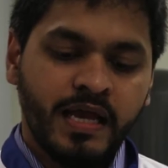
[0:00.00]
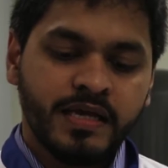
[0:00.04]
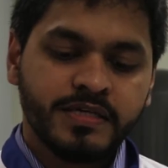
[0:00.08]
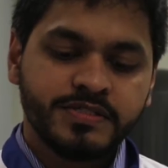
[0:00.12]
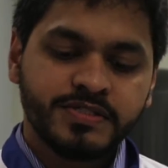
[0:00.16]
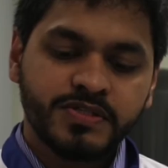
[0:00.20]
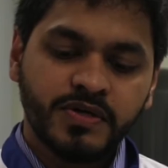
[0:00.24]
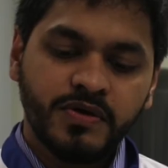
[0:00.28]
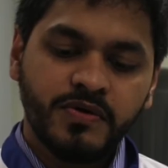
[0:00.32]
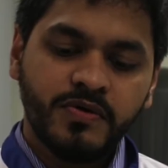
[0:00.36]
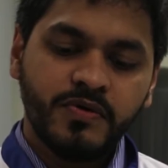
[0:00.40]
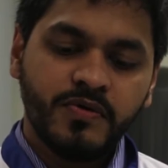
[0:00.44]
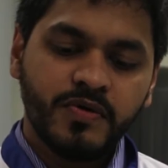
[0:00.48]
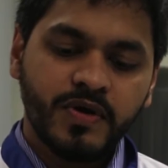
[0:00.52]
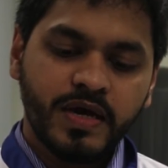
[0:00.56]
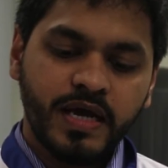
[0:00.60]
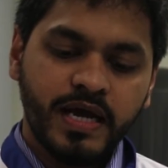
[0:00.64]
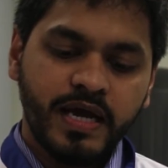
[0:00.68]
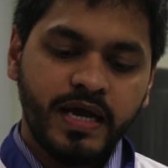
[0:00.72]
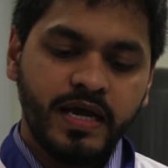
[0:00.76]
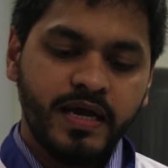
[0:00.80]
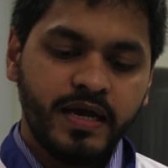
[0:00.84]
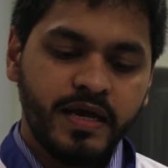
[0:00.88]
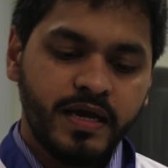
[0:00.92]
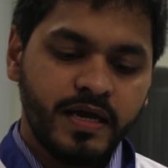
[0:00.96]
So
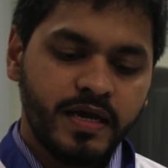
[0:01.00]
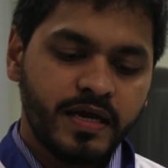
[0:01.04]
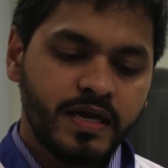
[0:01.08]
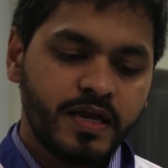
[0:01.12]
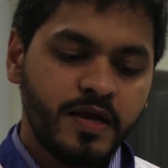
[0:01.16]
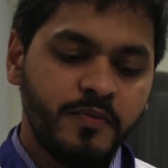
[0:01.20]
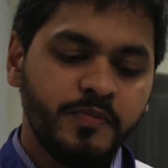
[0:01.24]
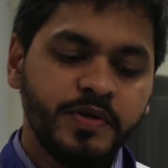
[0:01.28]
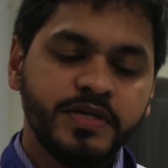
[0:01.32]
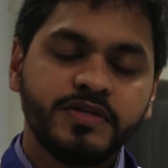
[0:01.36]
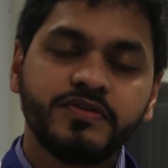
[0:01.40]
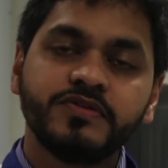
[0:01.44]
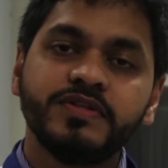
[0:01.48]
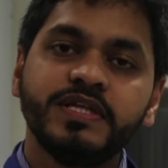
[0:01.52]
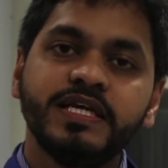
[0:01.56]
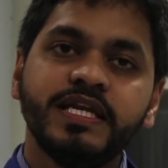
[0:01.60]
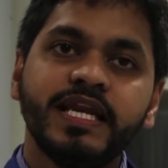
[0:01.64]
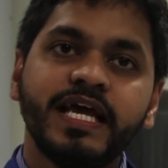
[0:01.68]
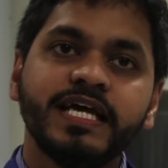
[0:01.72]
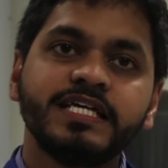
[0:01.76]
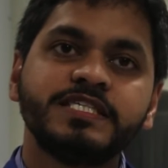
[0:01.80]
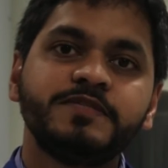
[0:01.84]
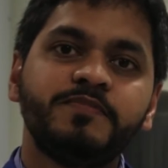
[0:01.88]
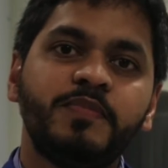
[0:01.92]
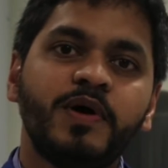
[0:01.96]
coming to the
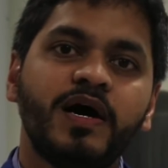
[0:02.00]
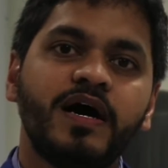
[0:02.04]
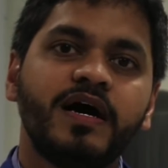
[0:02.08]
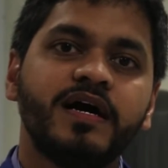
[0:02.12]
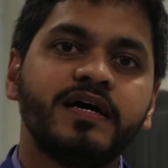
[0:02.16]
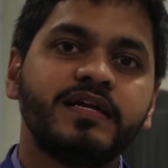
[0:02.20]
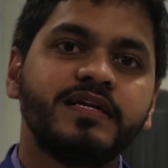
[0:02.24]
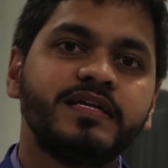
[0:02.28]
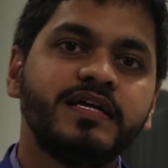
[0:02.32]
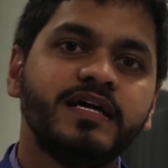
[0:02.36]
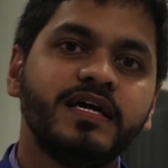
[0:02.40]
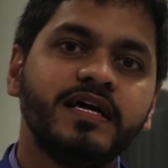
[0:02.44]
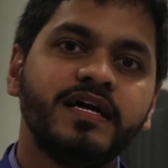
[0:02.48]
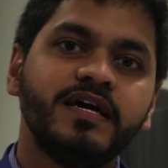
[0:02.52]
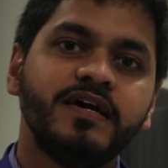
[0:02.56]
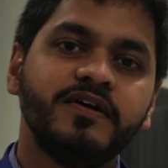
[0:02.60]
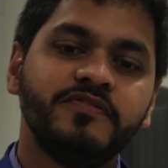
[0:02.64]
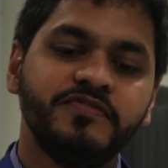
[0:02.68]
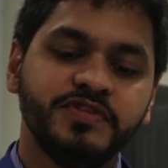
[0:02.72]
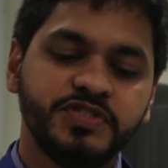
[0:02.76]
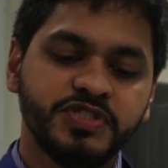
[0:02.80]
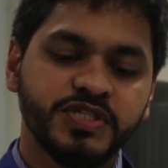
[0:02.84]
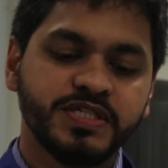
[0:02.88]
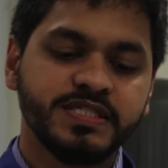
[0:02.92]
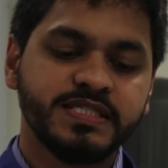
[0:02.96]
next part,
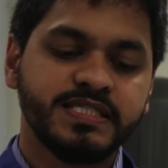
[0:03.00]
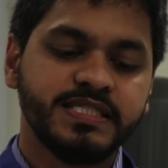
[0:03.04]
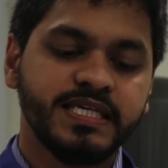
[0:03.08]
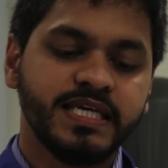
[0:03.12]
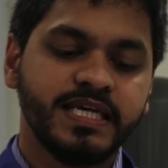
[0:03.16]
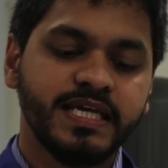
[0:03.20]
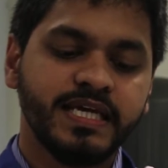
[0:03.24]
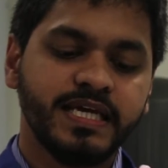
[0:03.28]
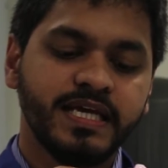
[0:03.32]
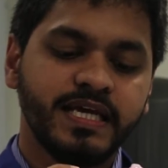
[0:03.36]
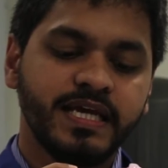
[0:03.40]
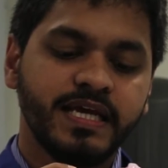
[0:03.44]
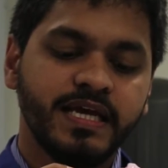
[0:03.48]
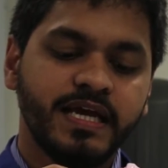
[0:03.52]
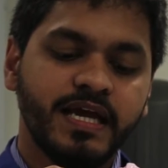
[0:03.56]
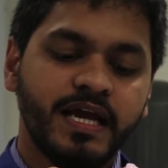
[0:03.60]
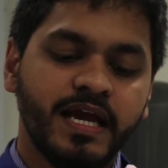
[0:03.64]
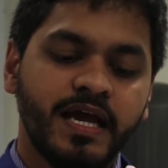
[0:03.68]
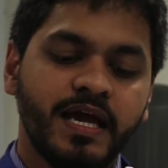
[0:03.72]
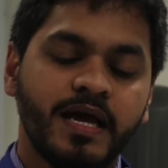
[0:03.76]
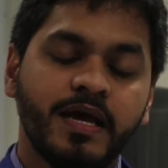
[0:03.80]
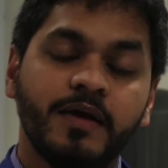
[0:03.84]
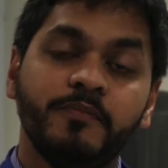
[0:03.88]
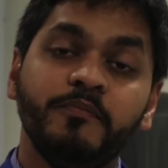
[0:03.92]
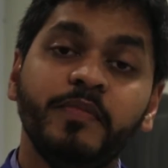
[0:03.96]
which is the
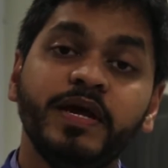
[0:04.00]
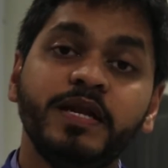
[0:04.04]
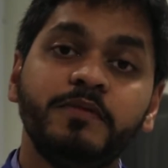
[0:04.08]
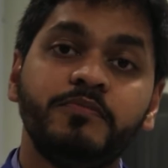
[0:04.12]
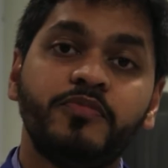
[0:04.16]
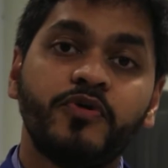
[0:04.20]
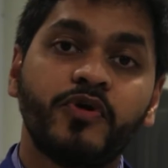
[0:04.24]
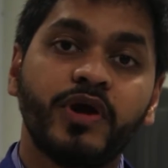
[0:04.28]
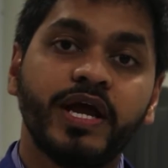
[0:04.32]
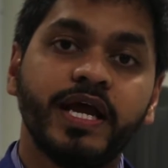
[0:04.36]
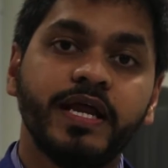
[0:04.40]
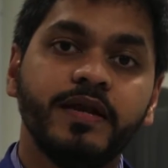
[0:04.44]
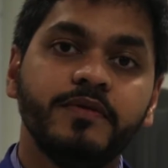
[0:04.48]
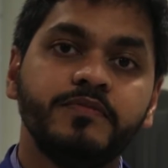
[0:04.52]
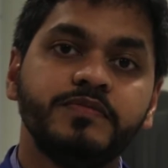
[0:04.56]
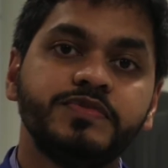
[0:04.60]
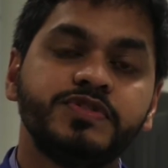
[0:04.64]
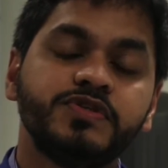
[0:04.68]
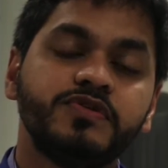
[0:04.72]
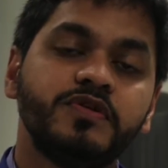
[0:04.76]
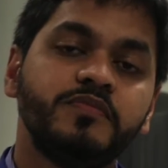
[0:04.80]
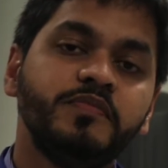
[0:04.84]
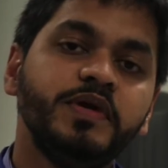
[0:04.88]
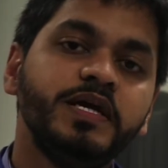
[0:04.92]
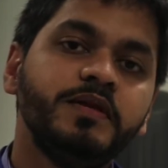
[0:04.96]
midbrain.
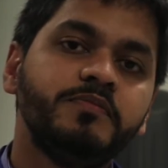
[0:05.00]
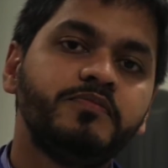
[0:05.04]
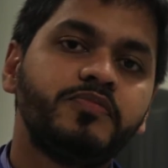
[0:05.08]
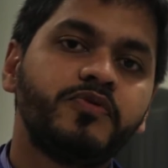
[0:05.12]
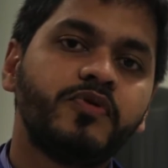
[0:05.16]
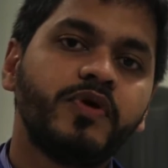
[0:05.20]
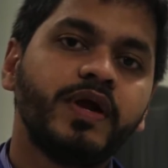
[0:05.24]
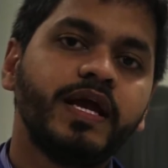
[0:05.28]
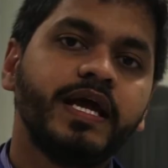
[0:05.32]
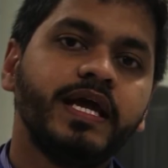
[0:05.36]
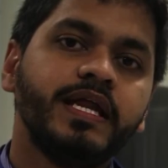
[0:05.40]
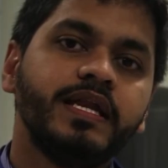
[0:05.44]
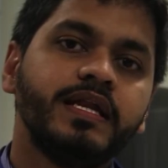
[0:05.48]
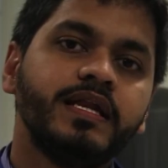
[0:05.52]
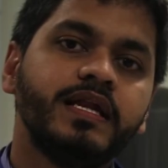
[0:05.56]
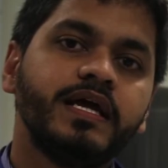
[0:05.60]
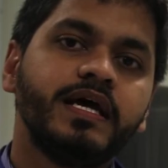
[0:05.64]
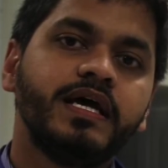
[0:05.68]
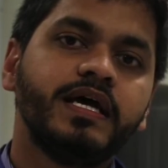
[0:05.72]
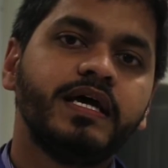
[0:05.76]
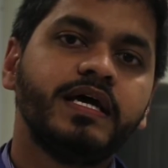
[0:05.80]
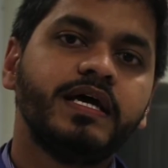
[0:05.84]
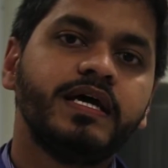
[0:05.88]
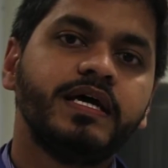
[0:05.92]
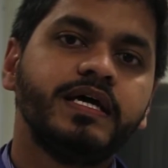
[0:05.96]
So the midbrain
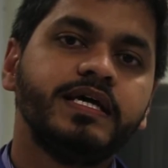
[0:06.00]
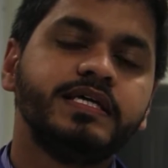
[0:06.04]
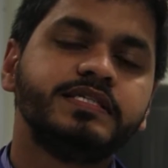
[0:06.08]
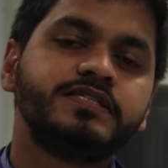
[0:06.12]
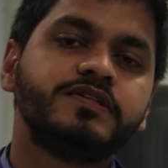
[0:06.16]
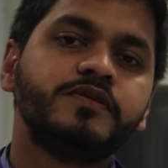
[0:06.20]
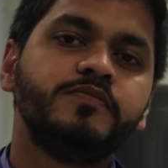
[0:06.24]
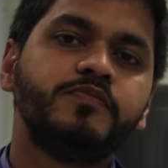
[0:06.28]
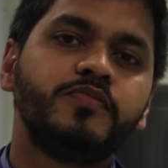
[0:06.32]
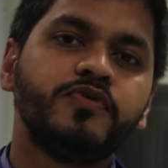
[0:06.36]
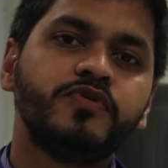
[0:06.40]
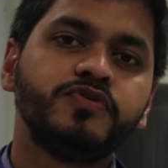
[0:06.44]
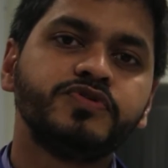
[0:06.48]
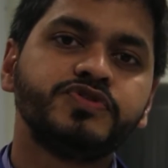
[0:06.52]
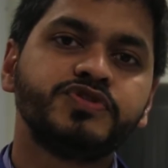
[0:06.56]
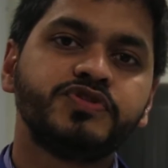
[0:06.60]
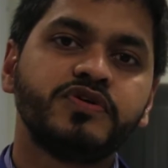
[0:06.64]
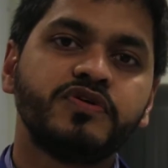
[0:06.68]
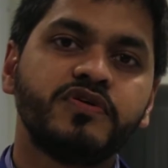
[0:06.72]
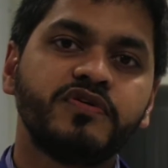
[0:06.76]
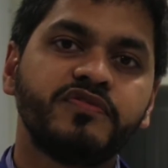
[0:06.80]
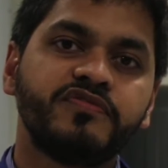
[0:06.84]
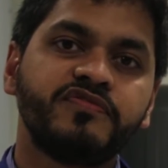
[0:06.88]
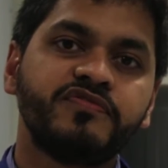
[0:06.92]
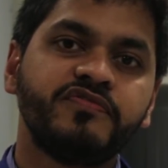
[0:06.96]
is composed
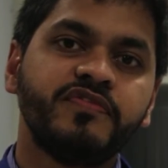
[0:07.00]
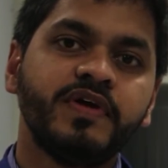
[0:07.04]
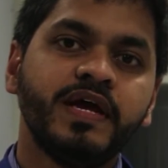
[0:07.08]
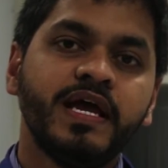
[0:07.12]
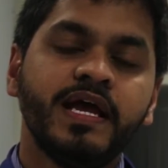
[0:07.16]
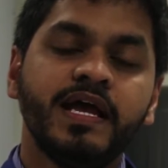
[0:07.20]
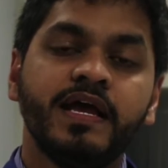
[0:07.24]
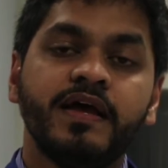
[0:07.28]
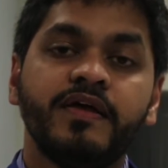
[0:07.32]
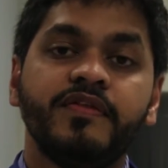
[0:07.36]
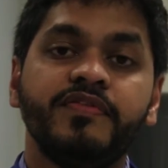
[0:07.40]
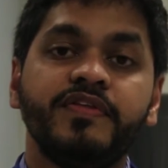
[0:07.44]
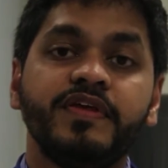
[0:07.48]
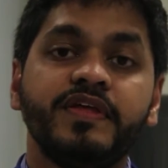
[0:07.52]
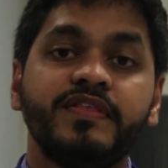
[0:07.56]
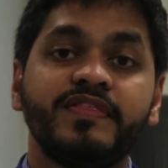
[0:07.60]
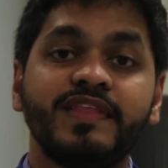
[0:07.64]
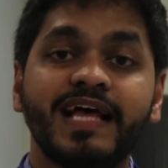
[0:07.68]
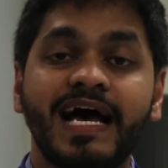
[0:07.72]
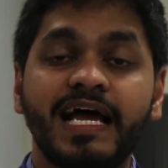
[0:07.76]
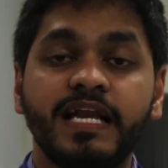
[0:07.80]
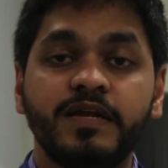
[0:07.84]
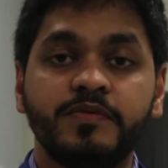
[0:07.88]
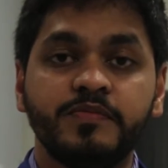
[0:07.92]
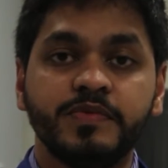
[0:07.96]
of the
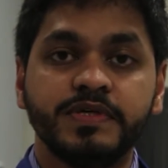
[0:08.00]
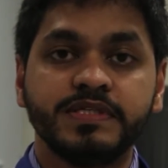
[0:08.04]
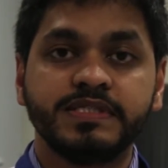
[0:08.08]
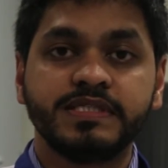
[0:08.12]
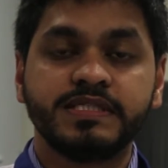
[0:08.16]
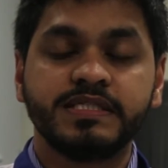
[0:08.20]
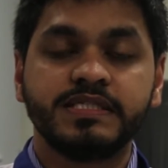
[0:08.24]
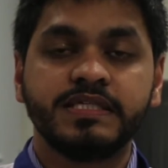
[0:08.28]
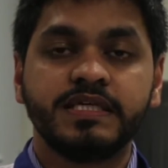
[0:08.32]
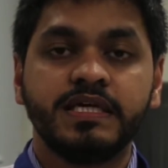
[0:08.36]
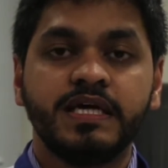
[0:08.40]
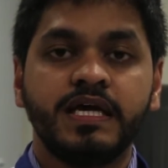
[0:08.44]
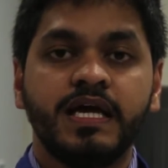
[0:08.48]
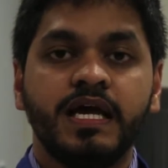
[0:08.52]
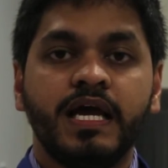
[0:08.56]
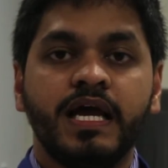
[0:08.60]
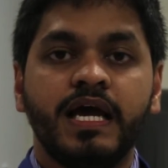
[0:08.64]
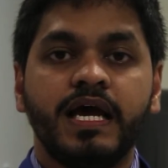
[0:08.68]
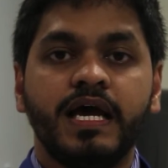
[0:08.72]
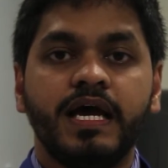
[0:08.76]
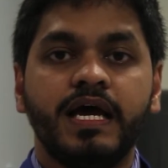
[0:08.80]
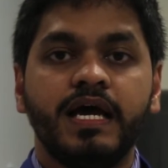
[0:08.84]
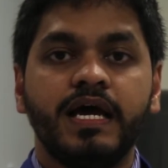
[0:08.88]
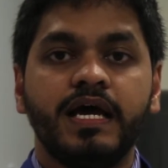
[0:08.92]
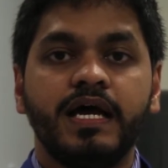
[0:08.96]
thalamus,
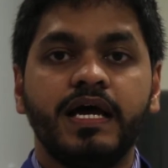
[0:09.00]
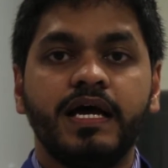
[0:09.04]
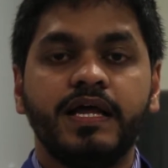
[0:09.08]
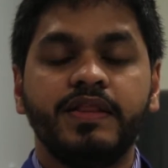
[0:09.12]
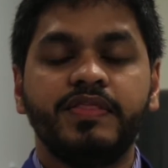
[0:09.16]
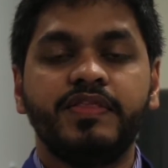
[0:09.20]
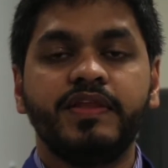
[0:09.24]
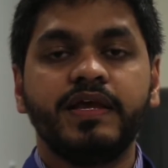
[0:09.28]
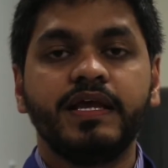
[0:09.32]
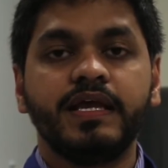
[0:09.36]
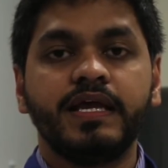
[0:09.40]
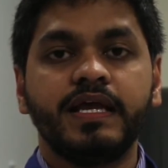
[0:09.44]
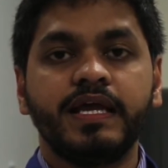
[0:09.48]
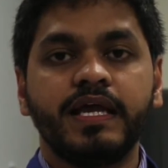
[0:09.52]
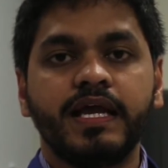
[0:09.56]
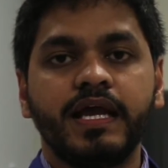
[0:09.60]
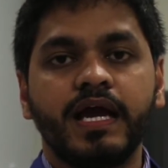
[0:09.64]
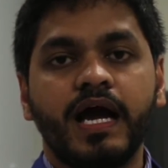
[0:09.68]
the